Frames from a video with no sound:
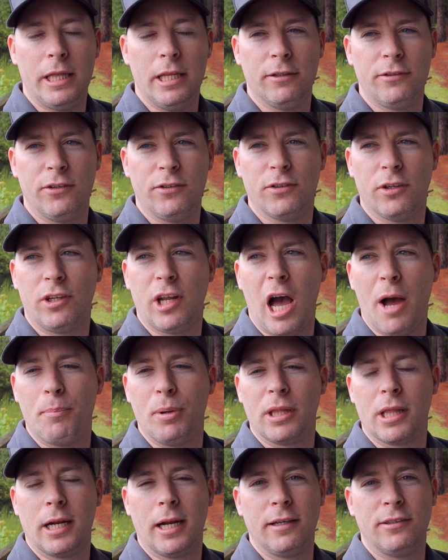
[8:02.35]
and this is a
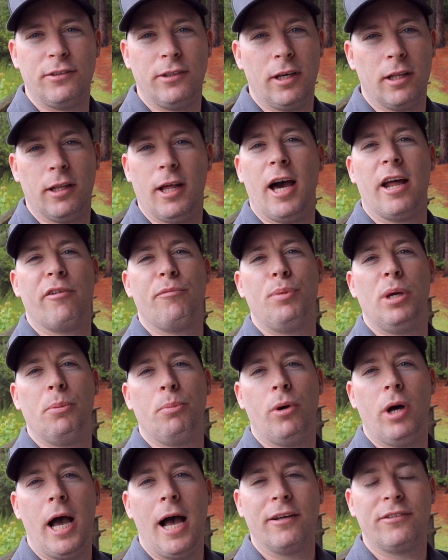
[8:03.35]
topic that I see a lot of
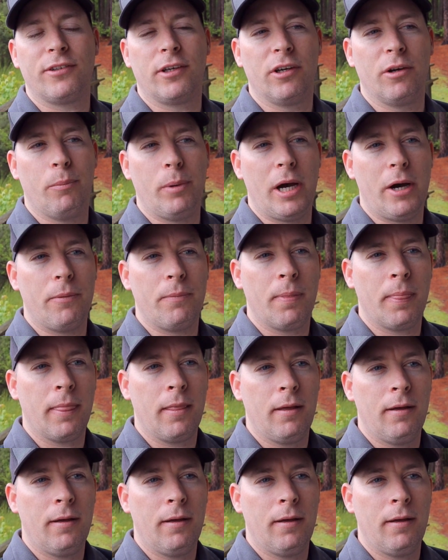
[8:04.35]
people asking about.